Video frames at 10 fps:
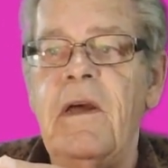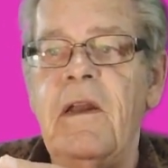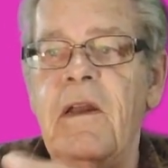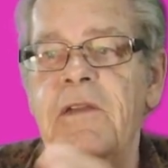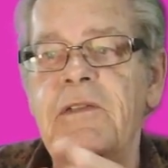
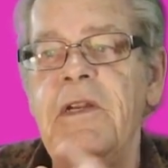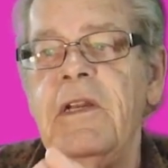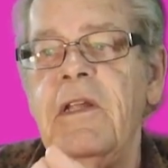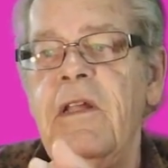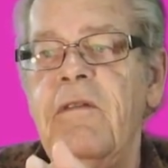Listening
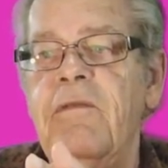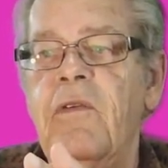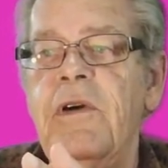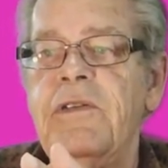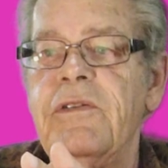to their
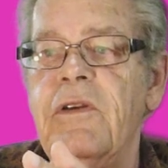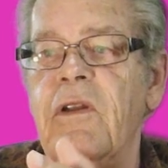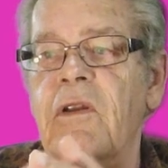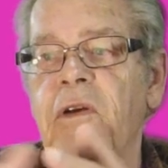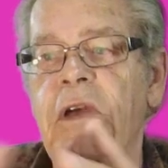voice,
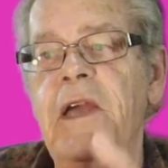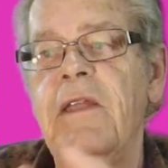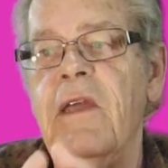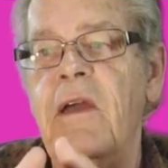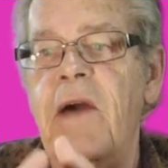looking
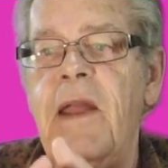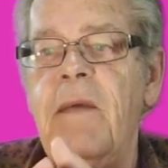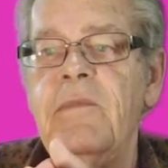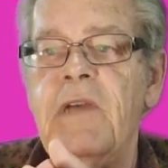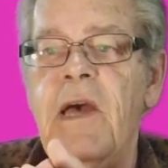at their
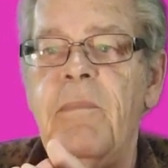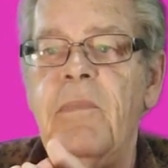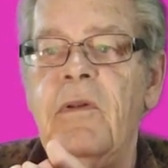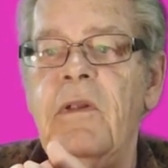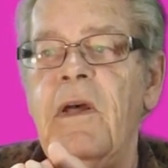Adam's
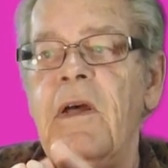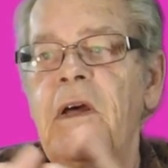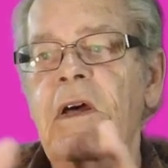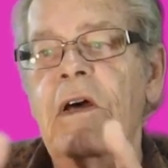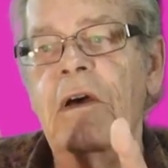apple,
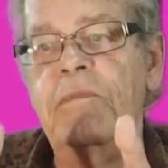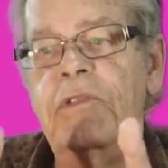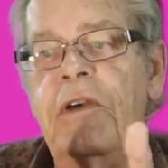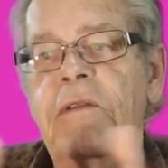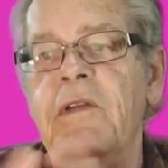
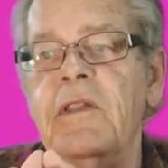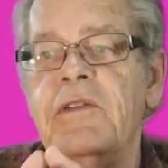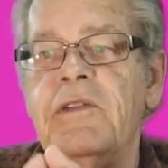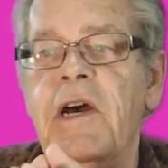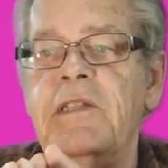observing the
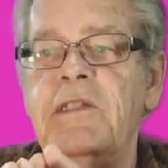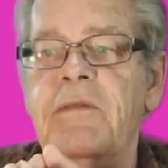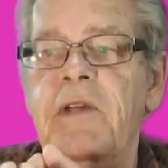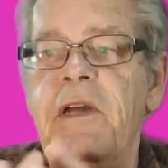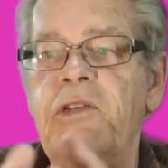size
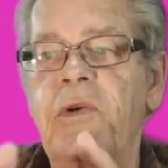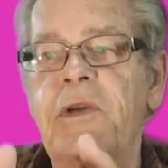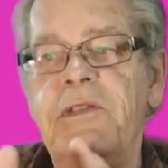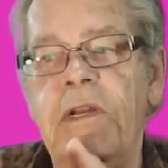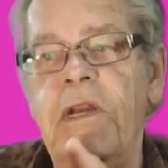of their
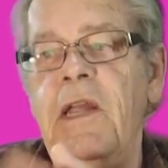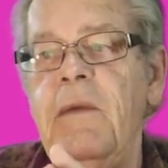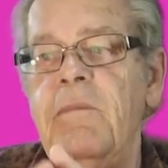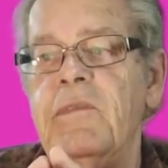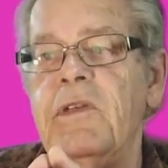joints and
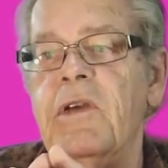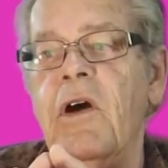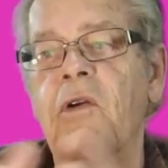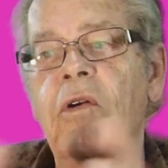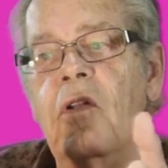limbs
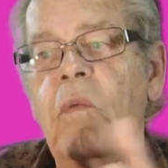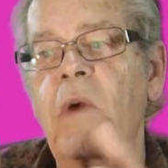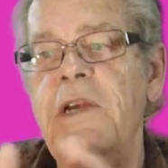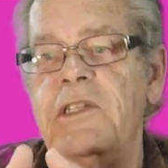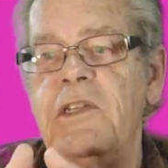are all
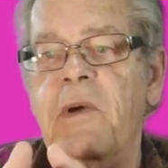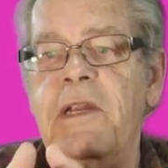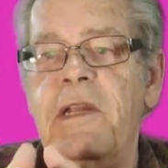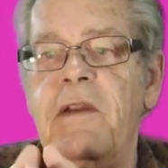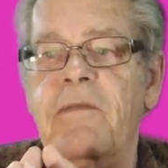ways to
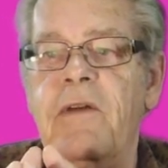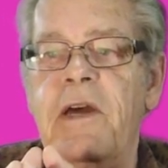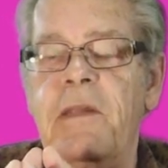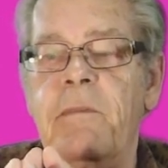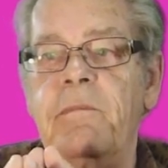
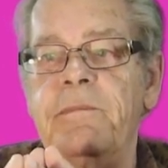identify them.